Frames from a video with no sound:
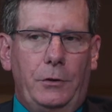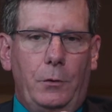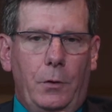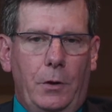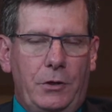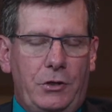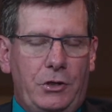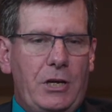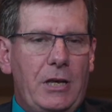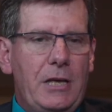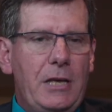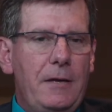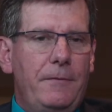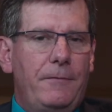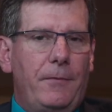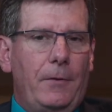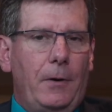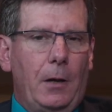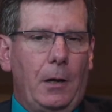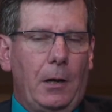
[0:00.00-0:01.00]
achieve
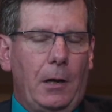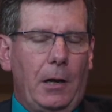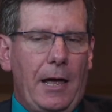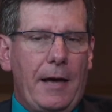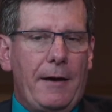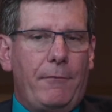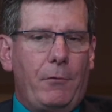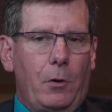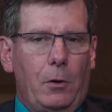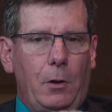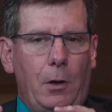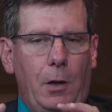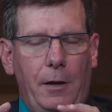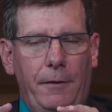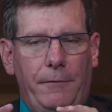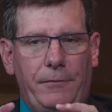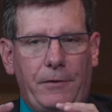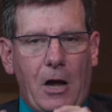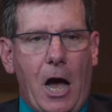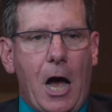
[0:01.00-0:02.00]
a level
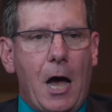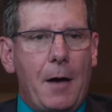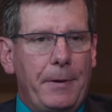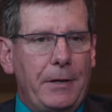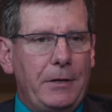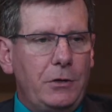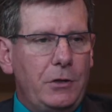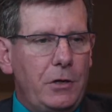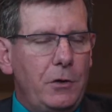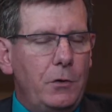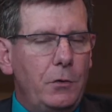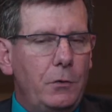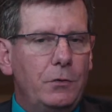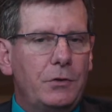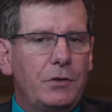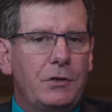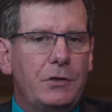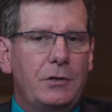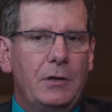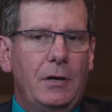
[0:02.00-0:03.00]
of common
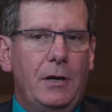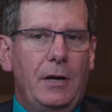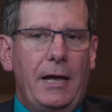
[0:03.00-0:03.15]
use